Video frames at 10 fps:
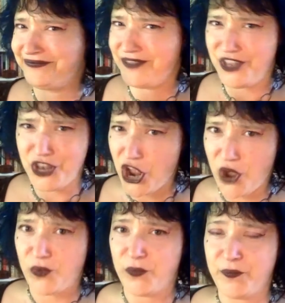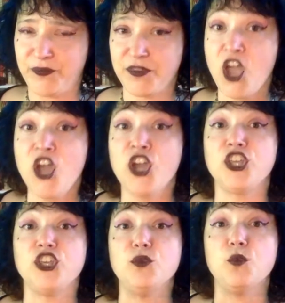No.
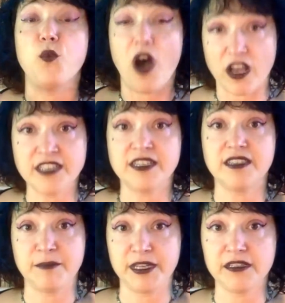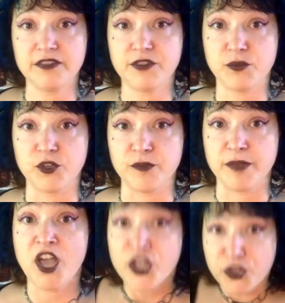You walk into the middle of the
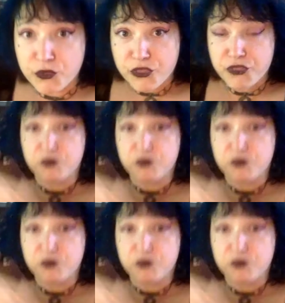room, you throw